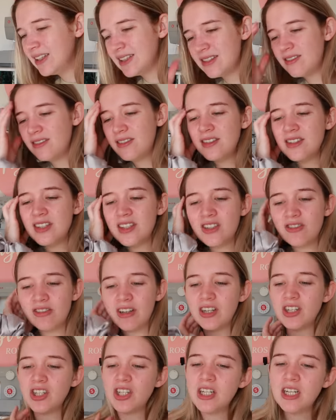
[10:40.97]
It's not
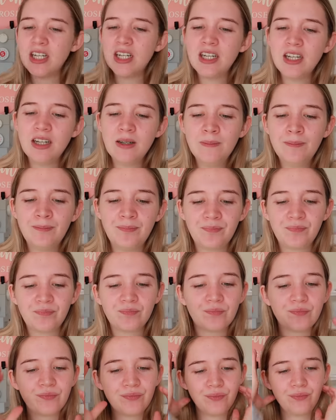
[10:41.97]
stretchy
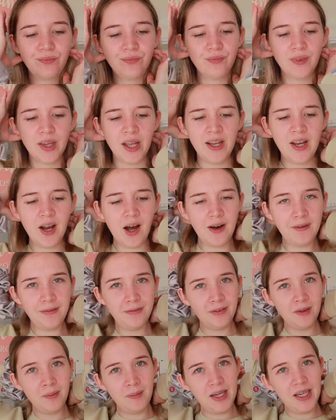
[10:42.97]

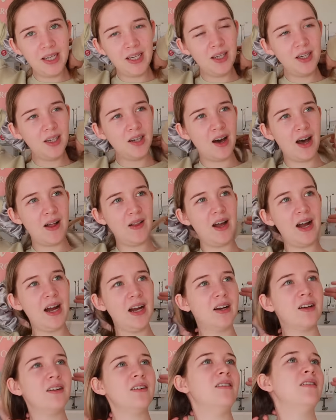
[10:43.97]
enough for me. I
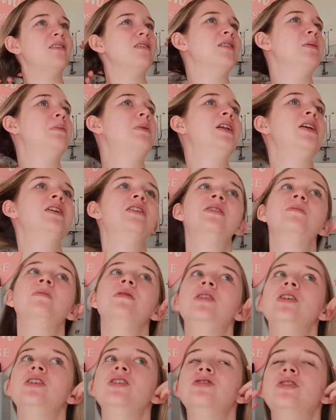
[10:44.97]
like the minis to be
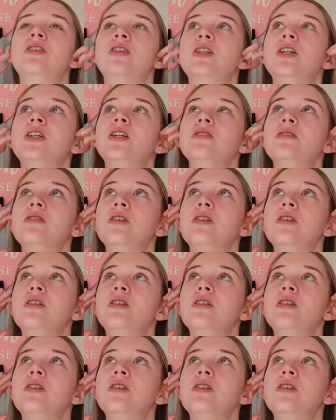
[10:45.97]
really stretchy.